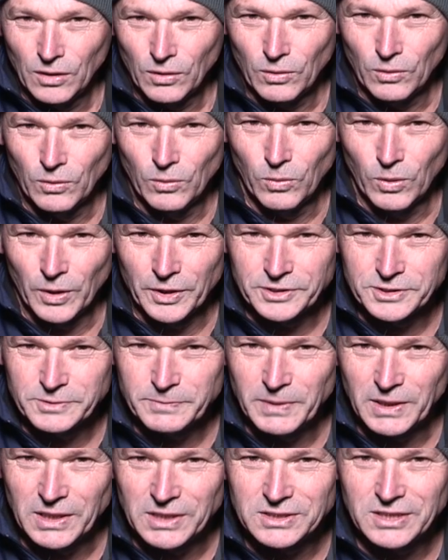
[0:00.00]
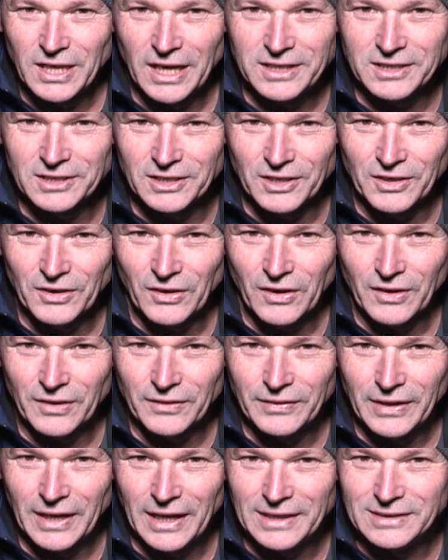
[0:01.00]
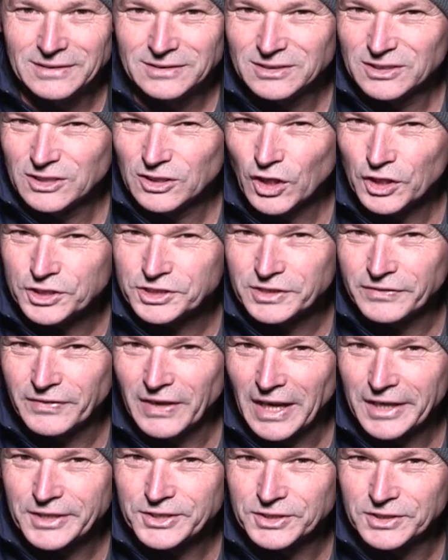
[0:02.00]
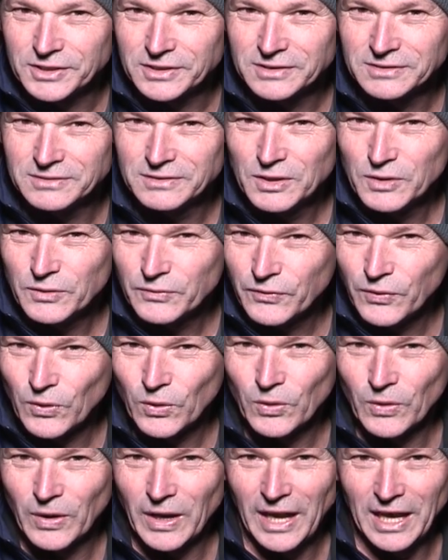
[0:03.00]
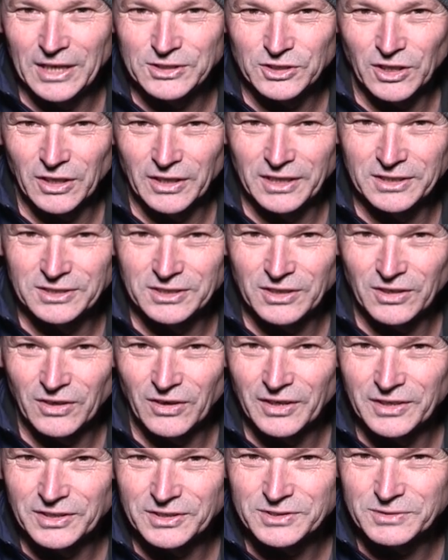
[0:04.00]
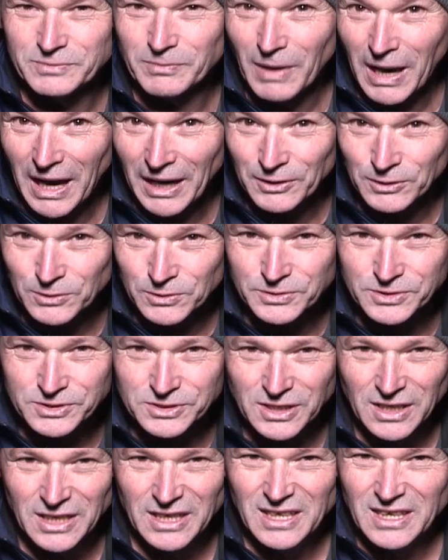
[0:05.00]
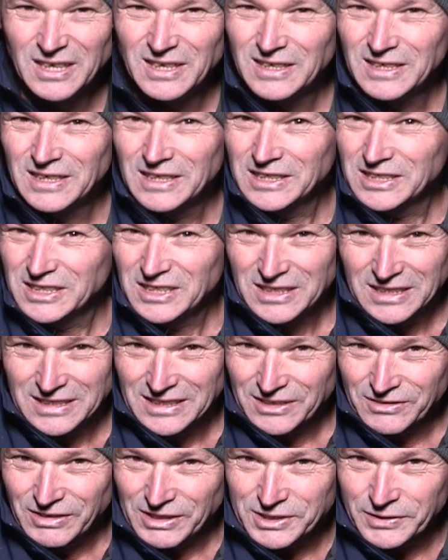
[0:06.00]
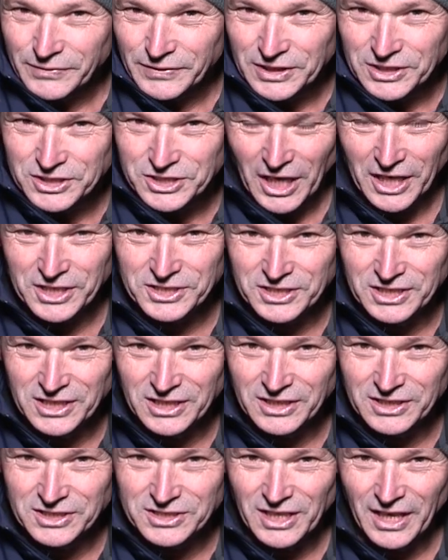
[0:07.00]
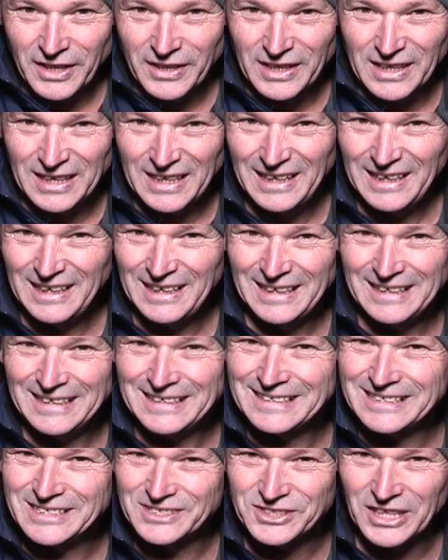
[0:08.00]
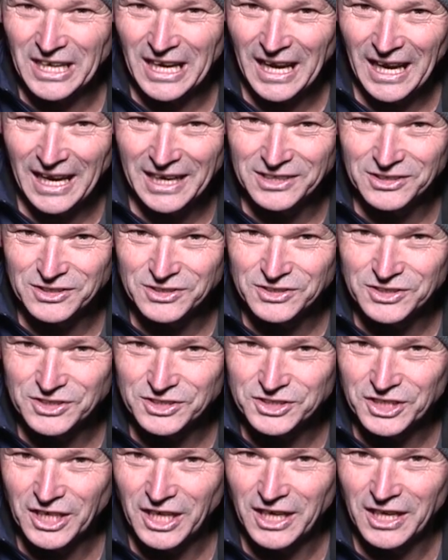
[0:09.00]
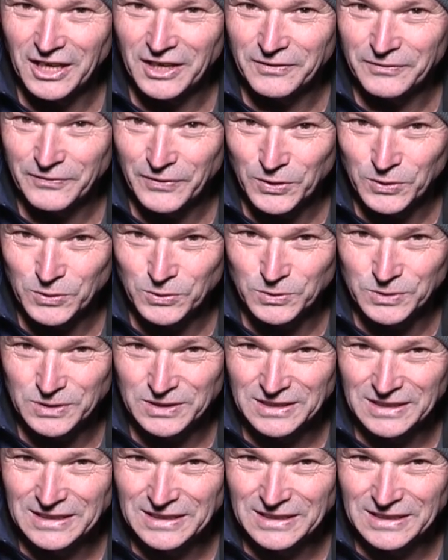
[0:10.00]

Well, what a spectacular night I've had. Lots of action. 4 Agile Antechinus males aggressively chasing each other because they hate to share food.